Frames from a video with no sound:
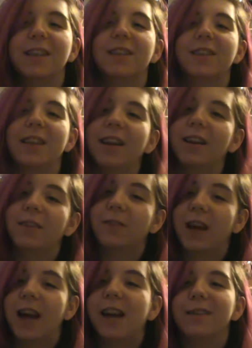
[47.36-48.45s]
So,
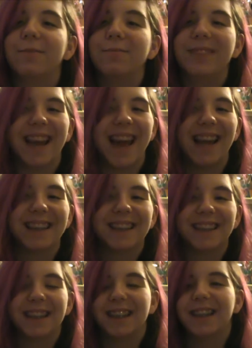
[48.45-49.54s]
yeah.
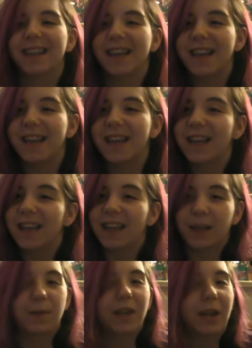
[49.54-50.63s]

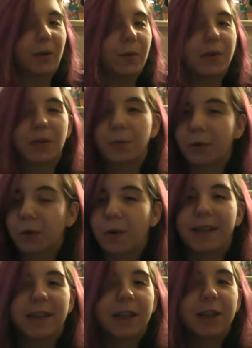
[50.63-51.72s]
This video wasn't
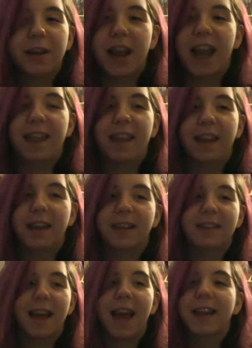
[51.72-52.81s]
requested or anything
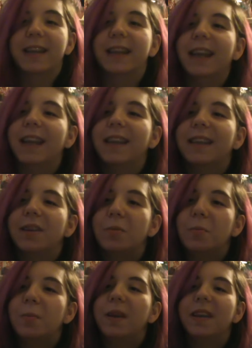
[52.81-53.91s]
exactly,
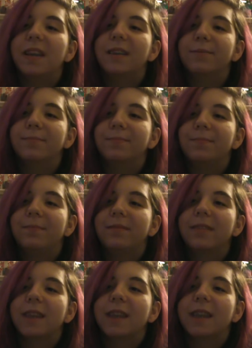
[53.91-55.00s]
but,
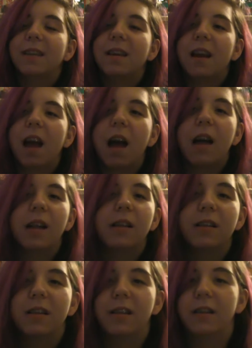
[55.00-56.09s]

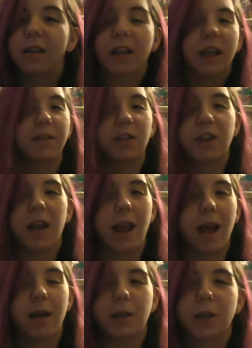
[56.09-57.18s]
I'll give a shout
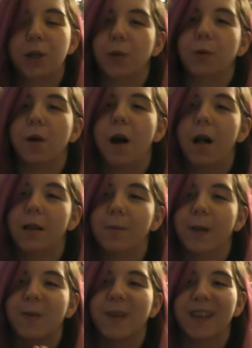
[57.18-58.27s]
out to all of
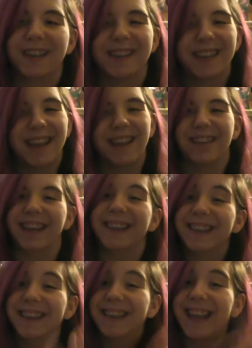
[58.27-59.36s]
my friends. Anyway,
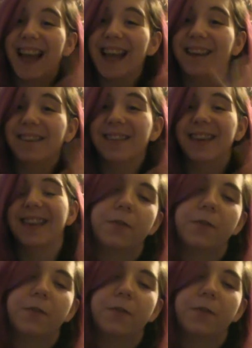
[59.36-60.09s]
hi everyone.